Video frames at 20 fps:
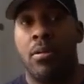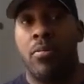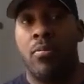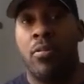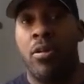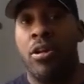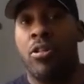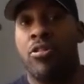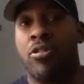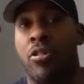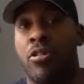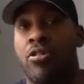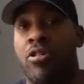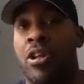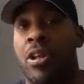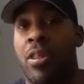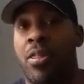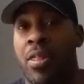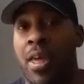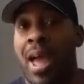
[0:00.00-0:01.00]

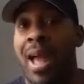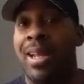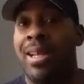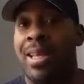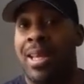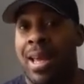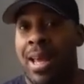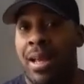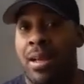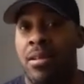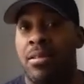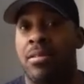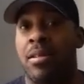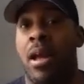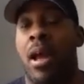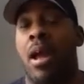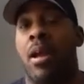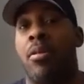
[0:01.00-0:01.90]
researching that case,